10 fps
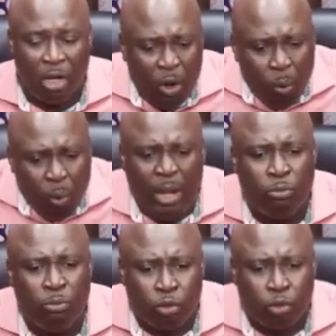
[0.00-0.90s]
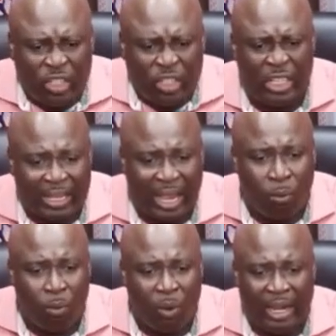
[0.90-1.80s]
no name solutions
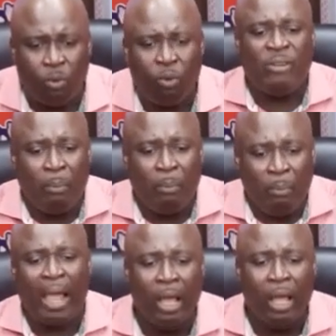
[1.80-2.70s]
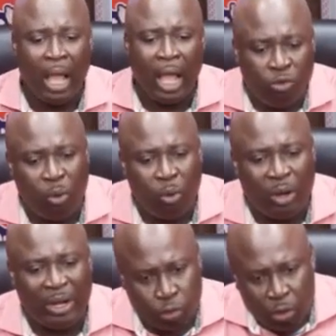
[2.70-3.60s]
where then one from bra I will to
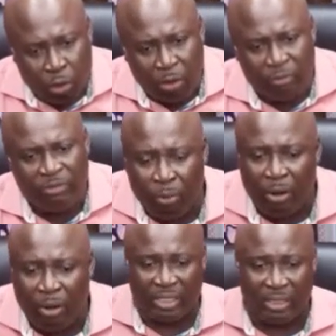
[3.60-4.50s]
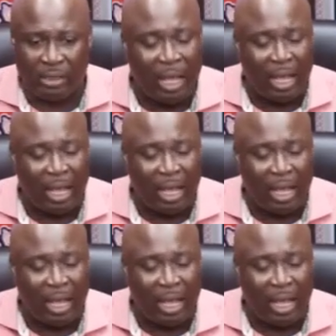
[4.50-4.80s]
what solve them problems.